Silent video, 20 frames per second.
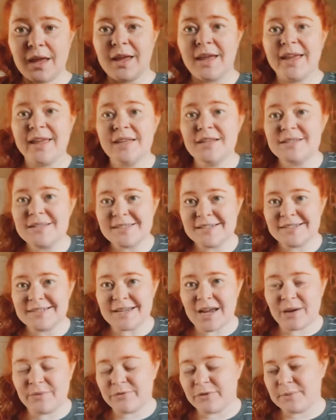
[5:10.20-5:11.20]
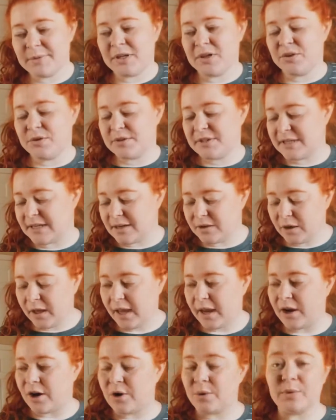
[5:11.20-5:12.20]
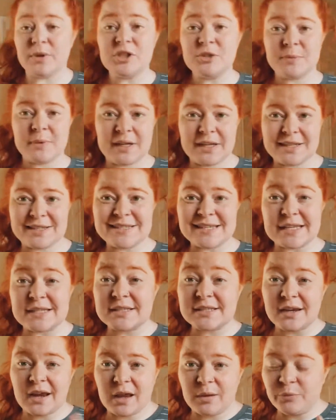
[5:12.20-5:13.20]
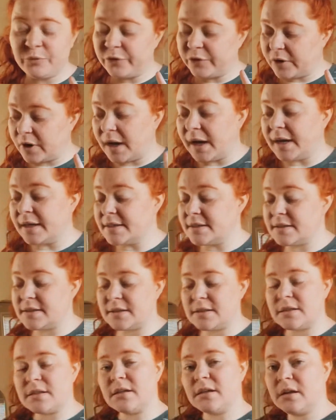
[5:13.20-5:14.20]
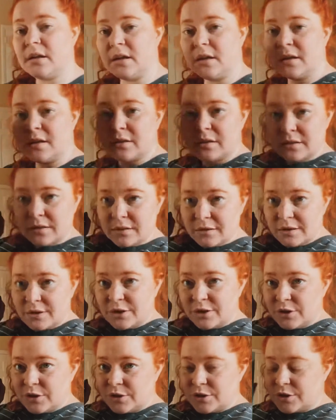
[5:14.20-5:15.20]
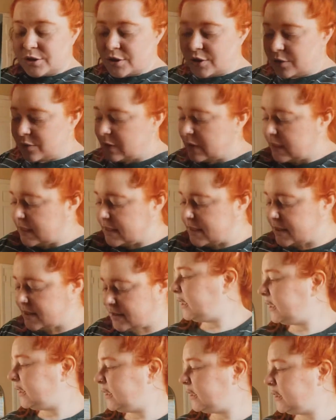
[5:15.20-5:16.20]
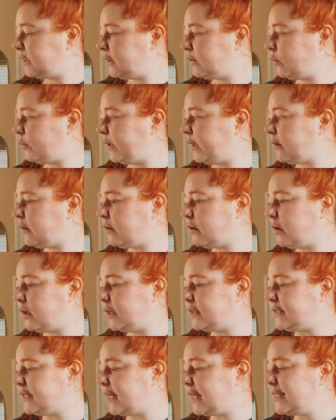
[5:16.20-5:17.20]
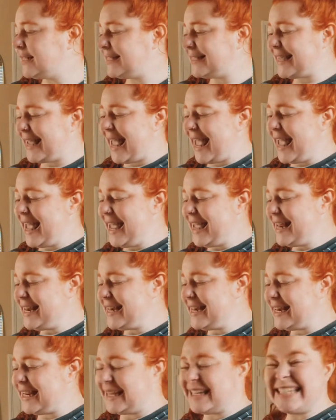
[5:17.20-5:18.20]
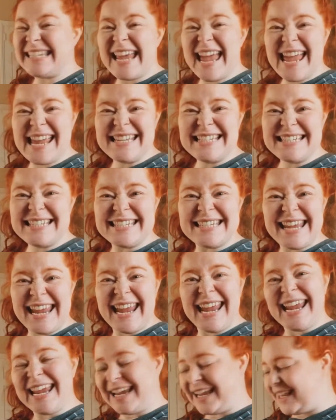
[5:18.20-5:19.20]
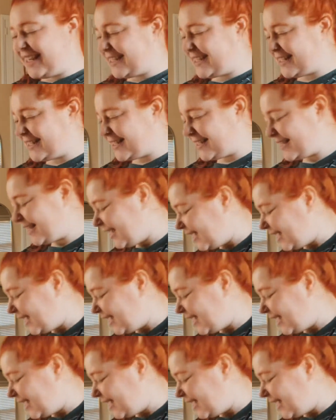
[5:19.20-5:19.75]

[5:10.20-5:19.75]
It's time for me to do skincare, which means it's time for us to do this. We are on day 10. 10 days